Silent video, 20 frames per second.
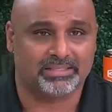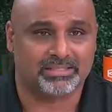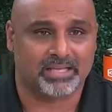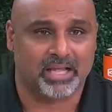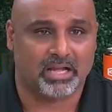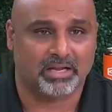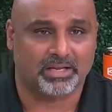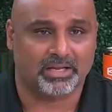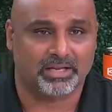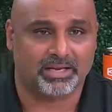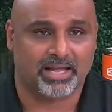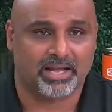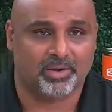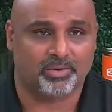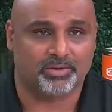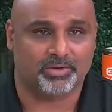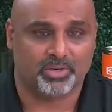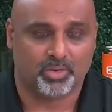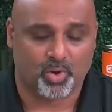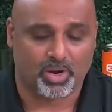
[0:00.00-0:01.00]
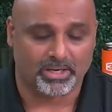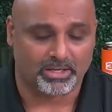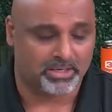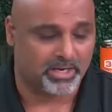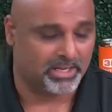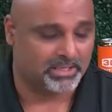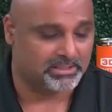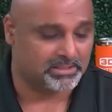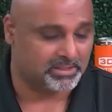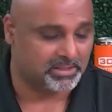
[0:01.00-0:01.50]
socket out quite
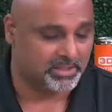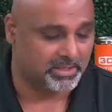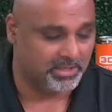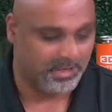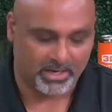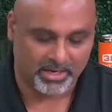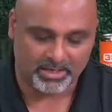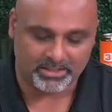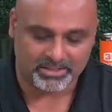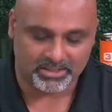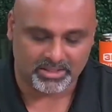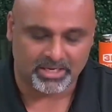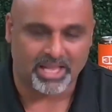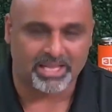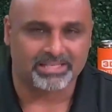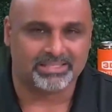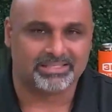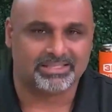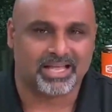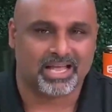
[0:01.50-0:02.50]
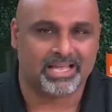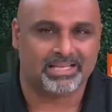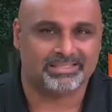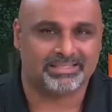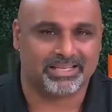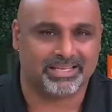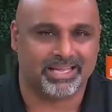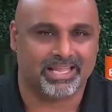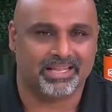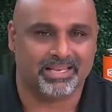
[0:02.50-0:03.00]
nicely. And it's a nice size
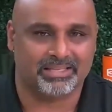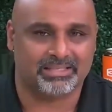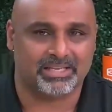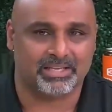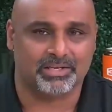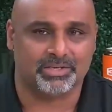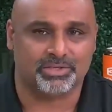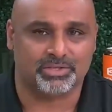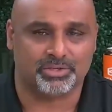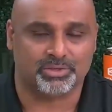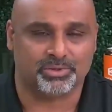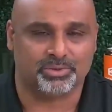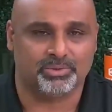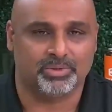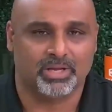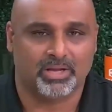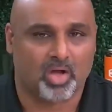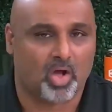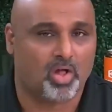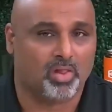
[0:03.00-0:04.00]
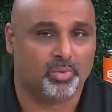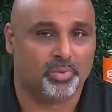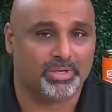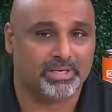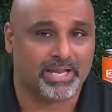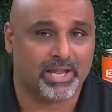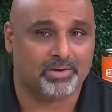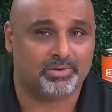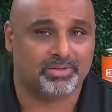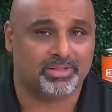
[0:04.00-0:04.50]
that gets into all the way
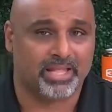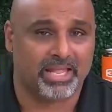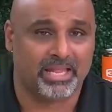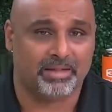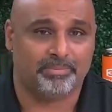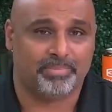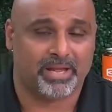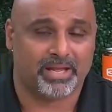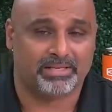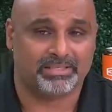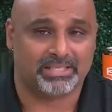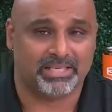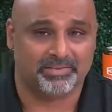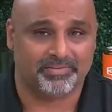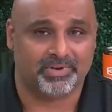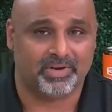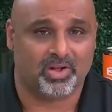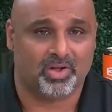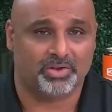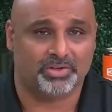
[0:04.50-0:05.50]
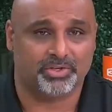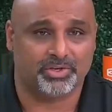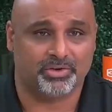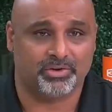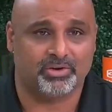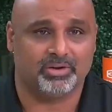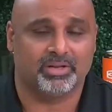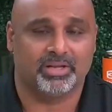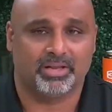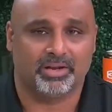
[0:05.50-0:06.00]
down to the apex, even on
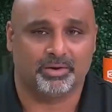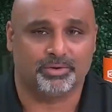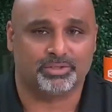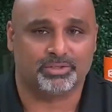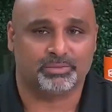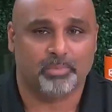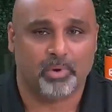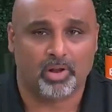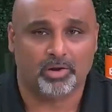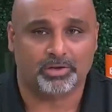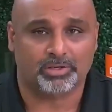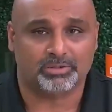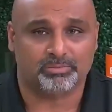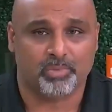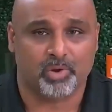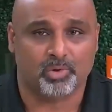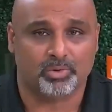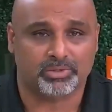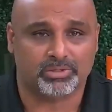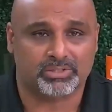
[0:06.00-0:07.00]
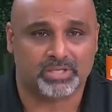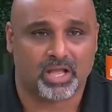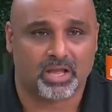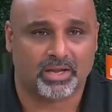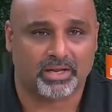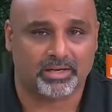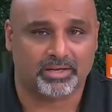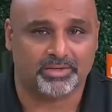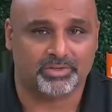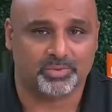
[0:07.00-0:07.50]
your smaller molar
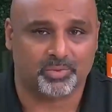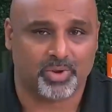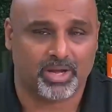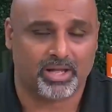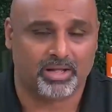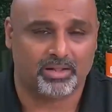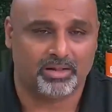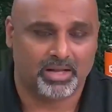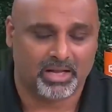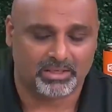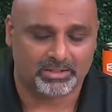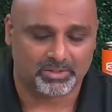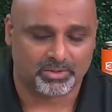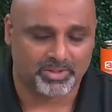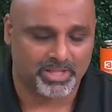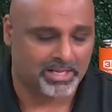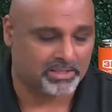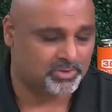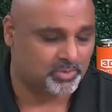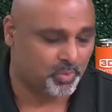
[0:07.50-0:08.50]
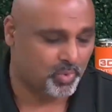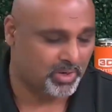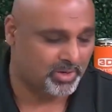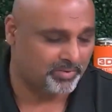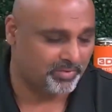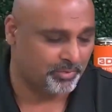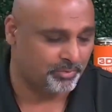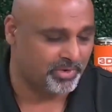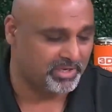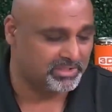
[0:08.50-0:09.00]
socket as well. So that's one
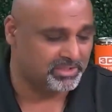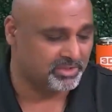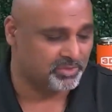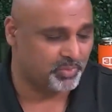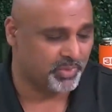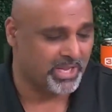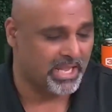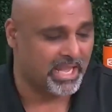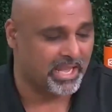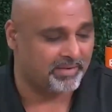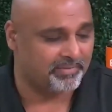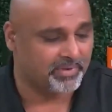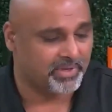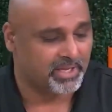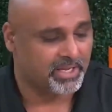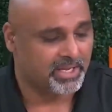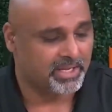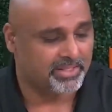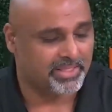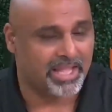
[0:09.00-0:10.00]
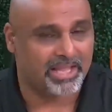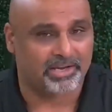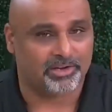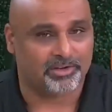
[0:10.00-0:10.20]
of the reasons we have that